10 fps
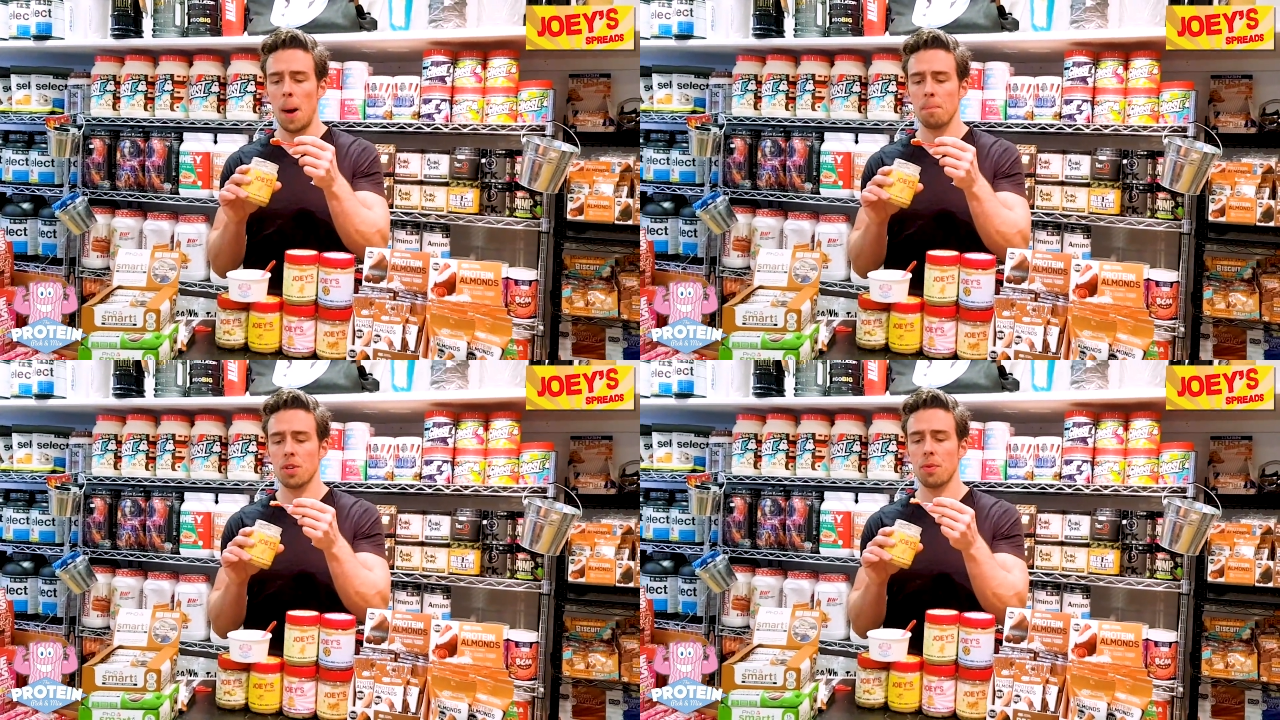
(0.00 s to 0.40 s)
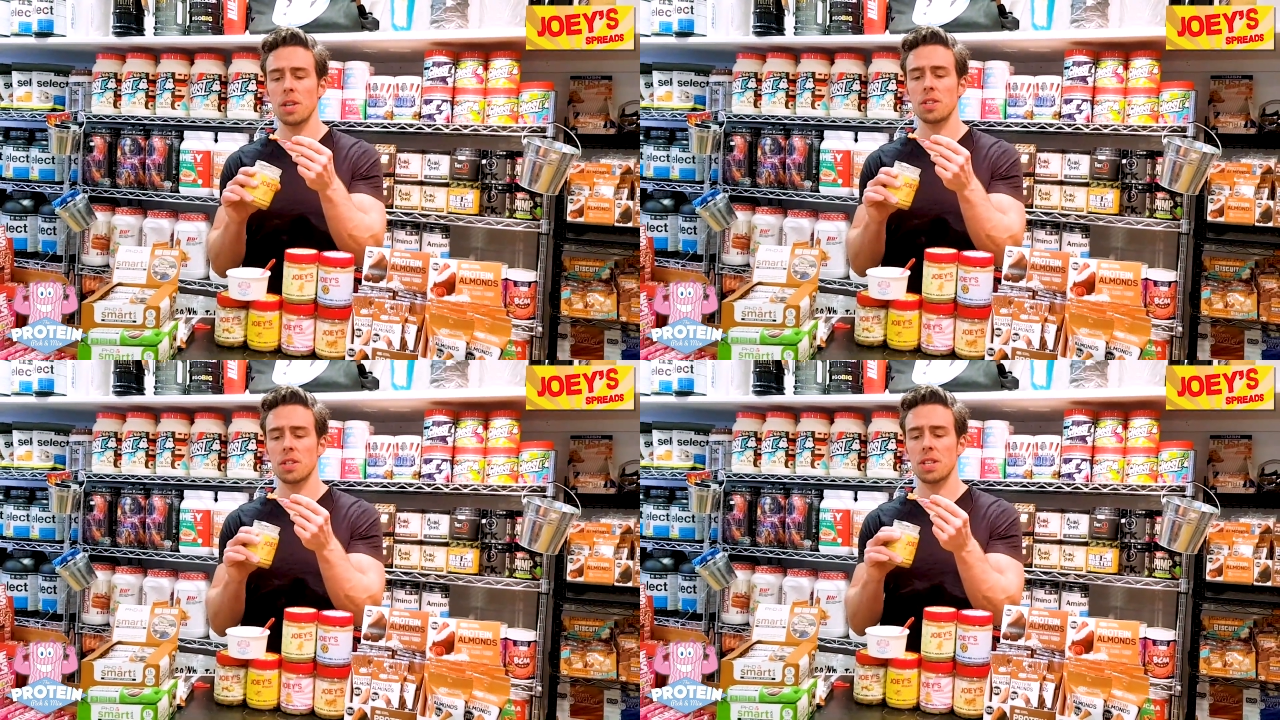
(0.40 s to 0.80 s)

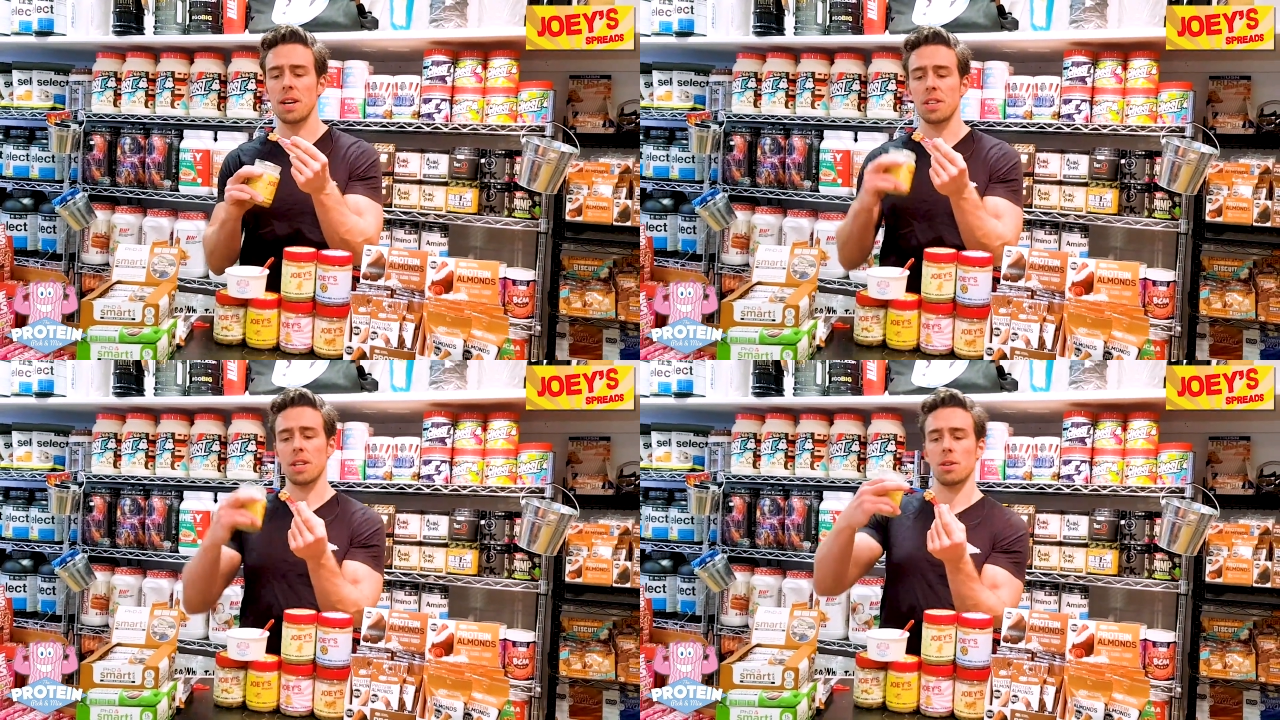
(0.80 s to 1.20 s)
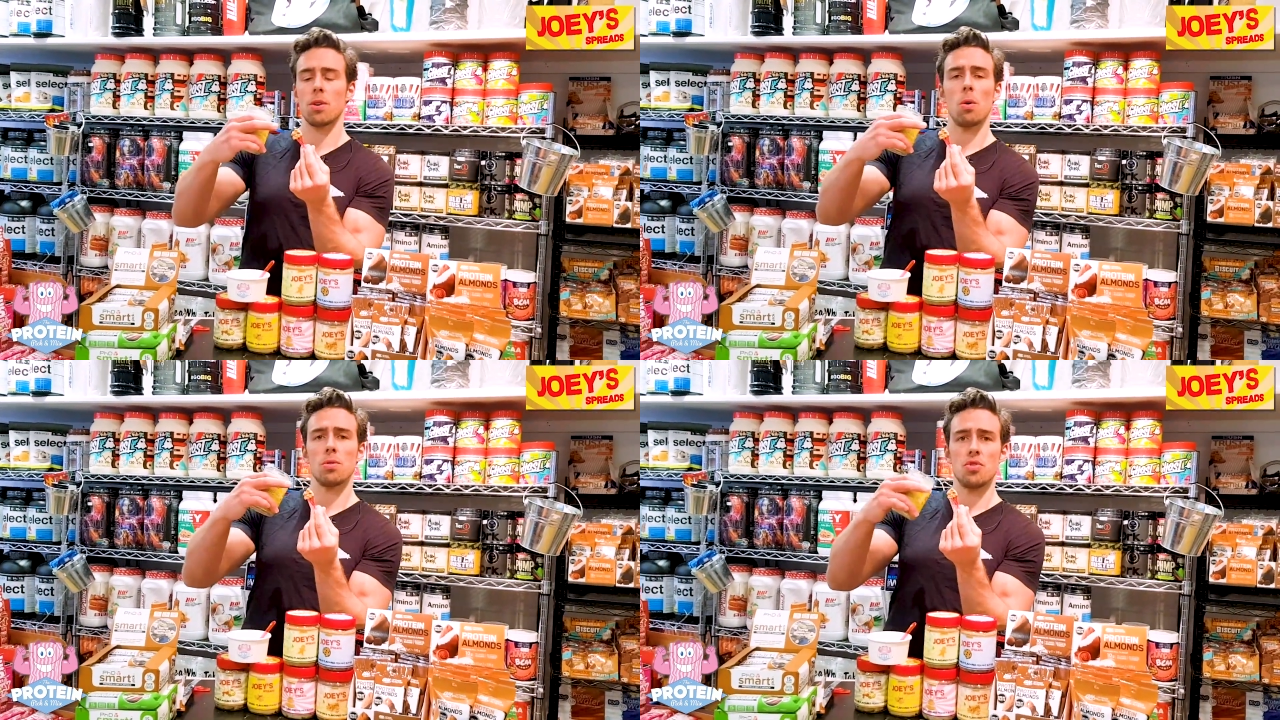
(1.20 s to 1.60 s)
Suffice it to say, there's little
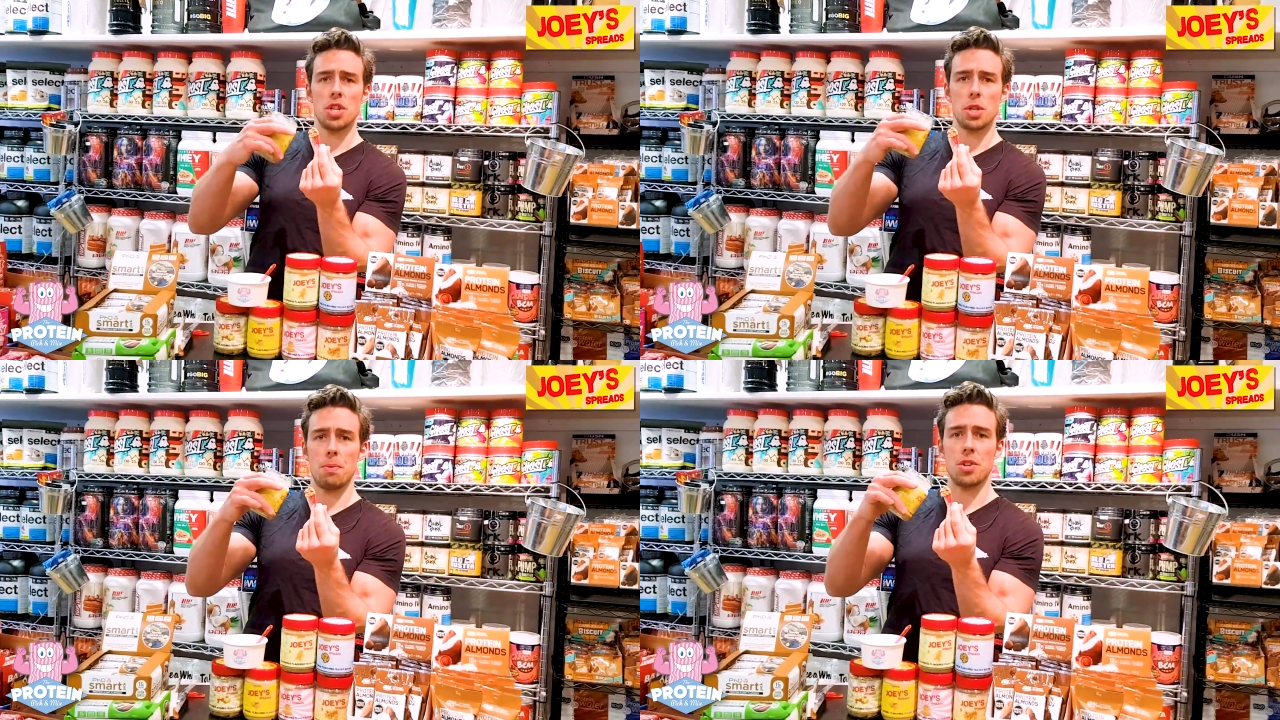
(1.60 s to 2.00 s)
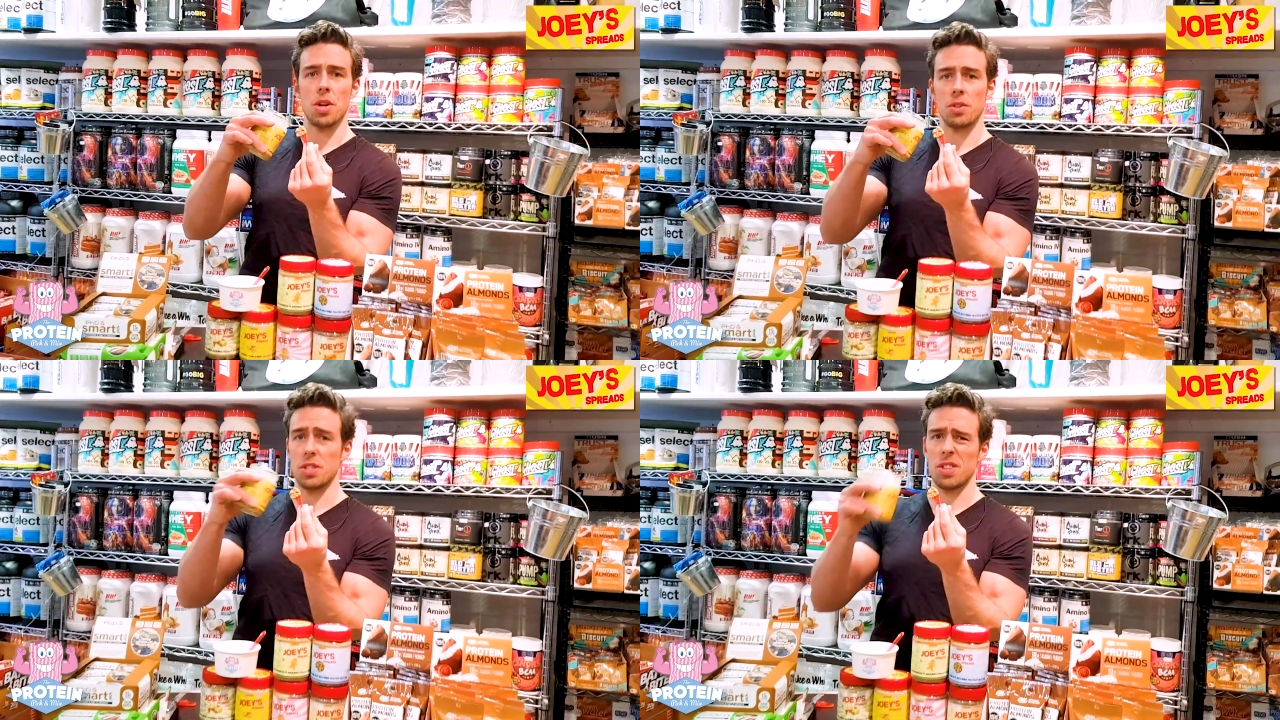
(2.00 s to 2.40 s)
golden gingerbread
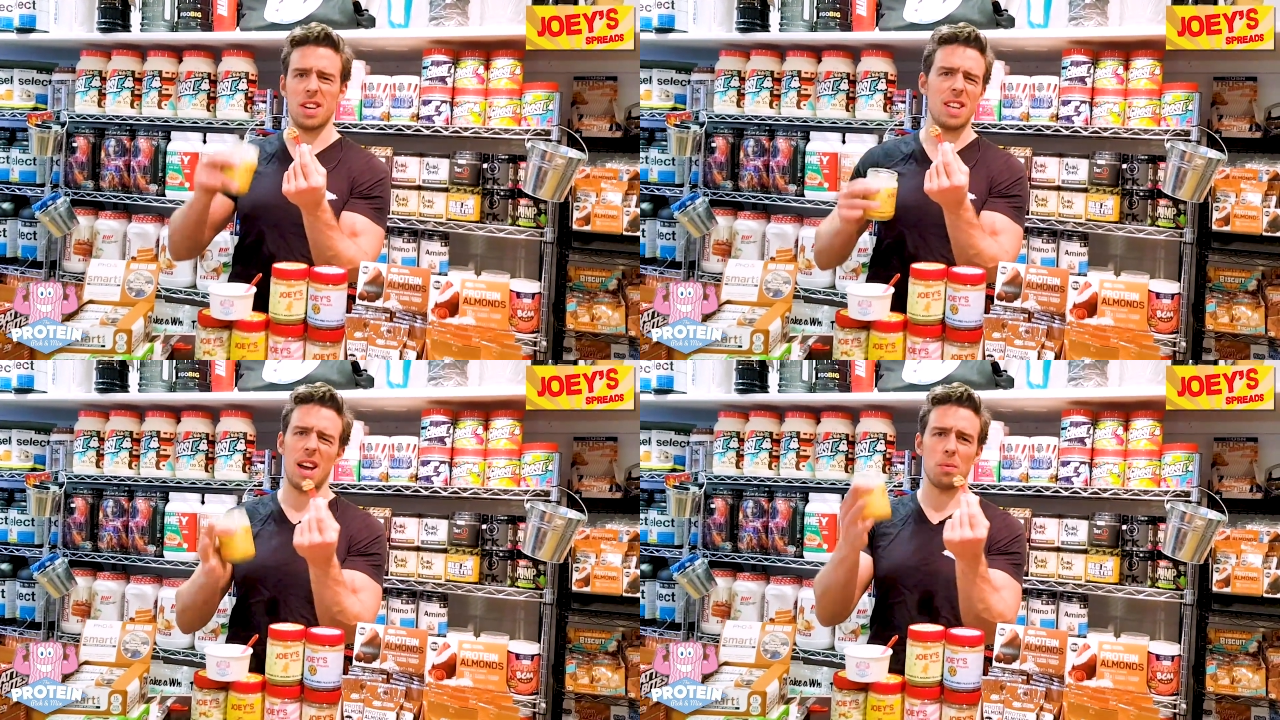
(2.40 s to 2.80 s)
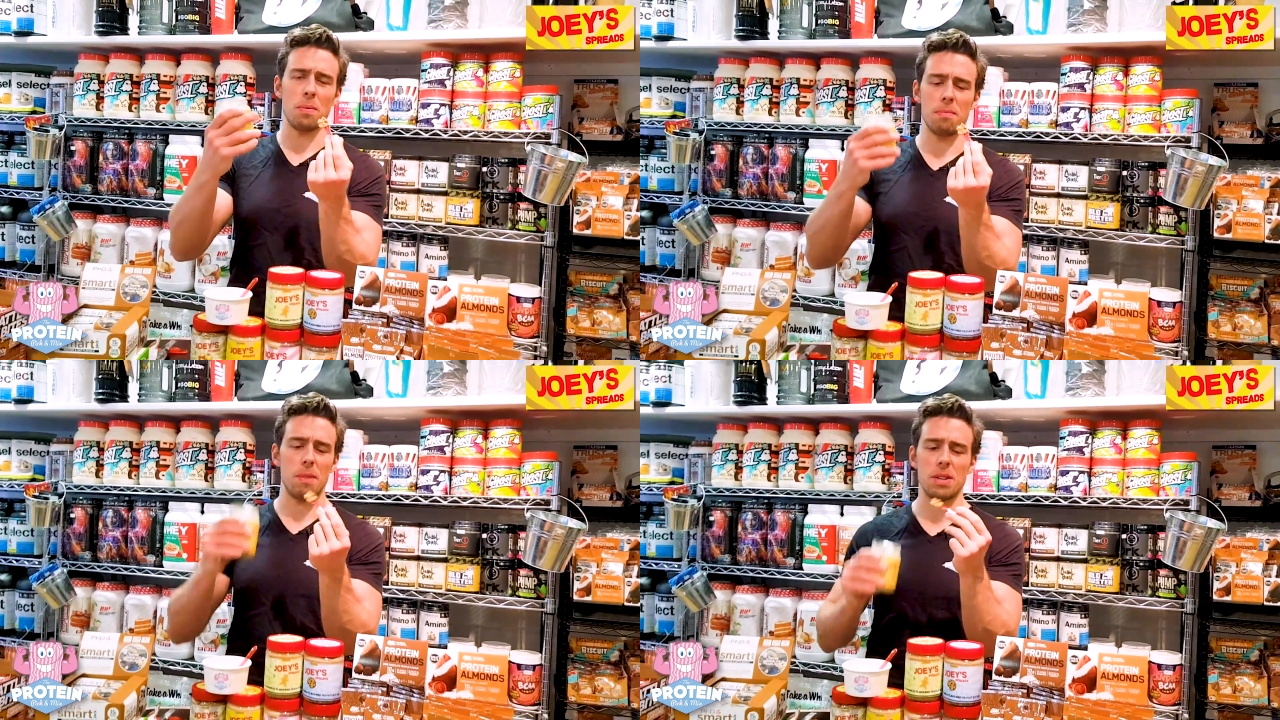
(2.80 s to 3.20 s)
chunks inside it.
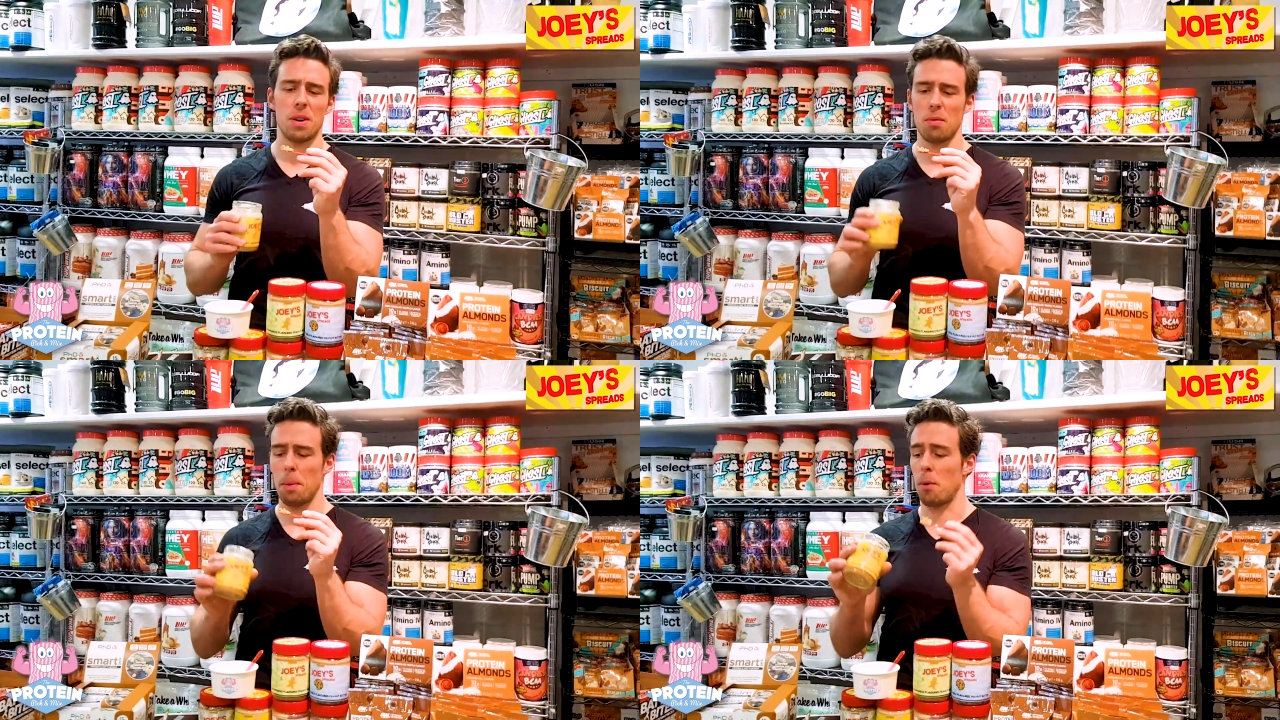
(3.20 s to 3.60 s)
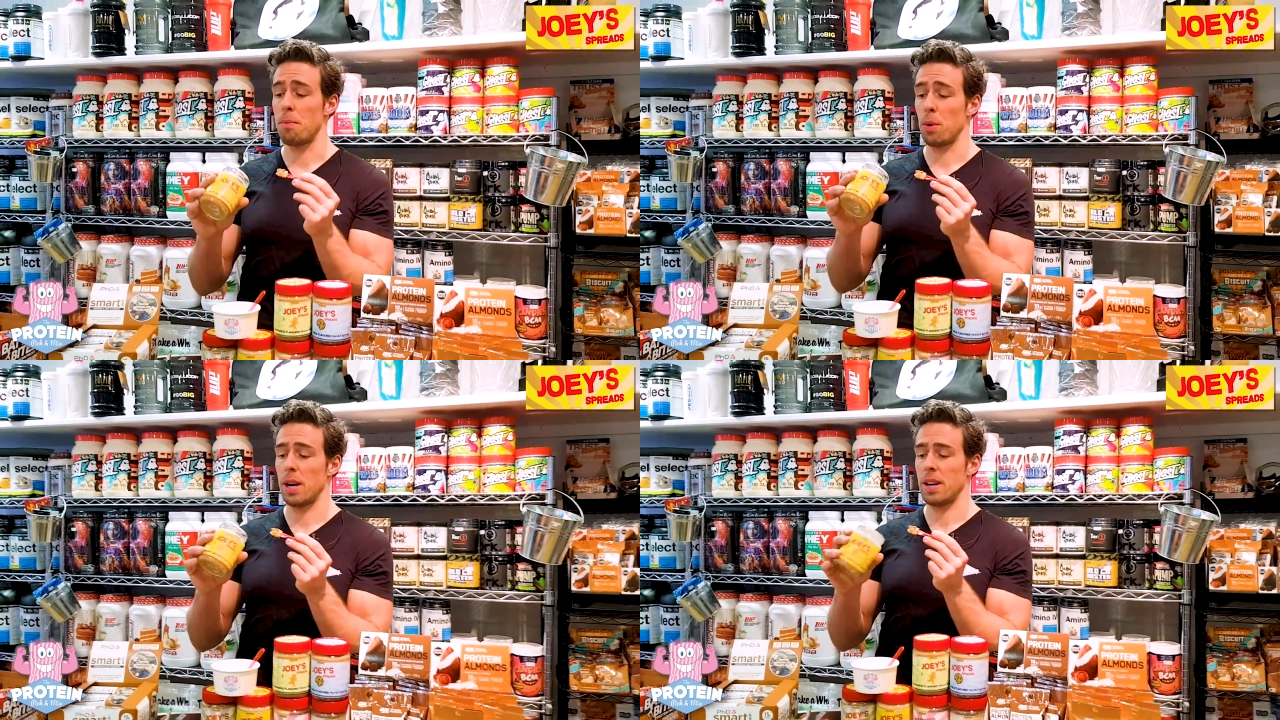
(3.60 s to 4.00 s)
There's no real point
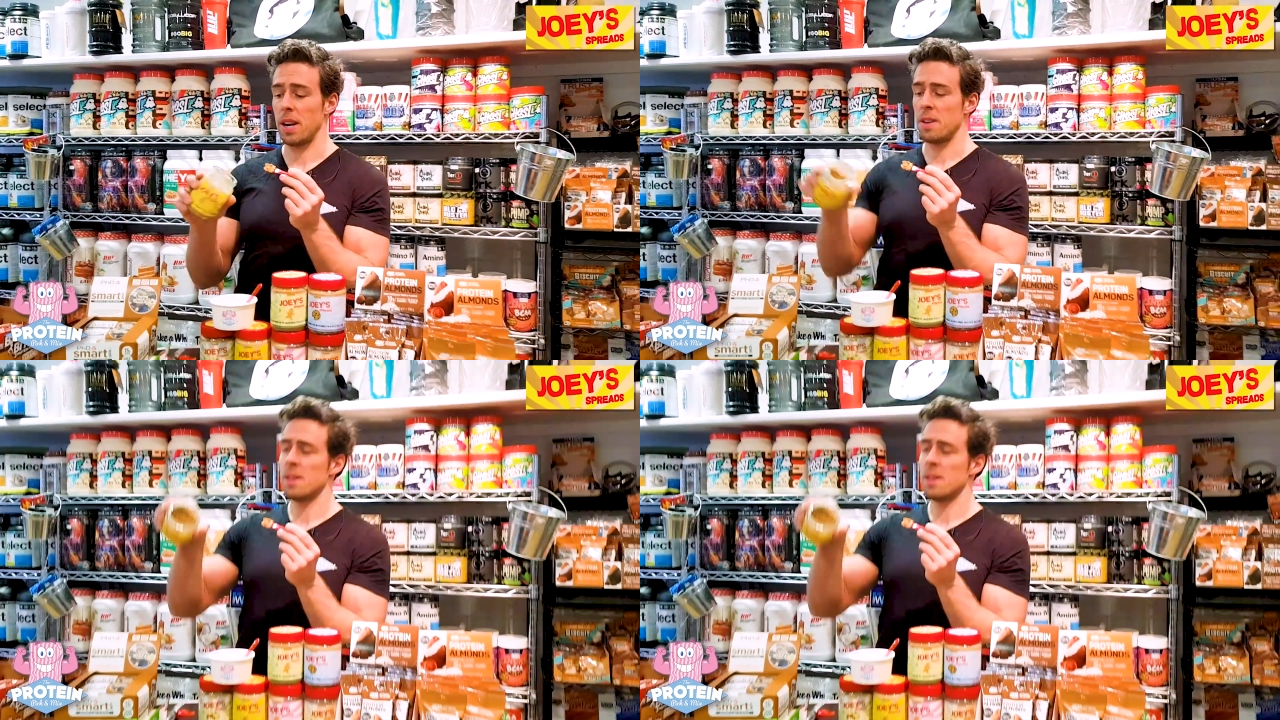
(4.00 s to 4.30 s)
bringing it in.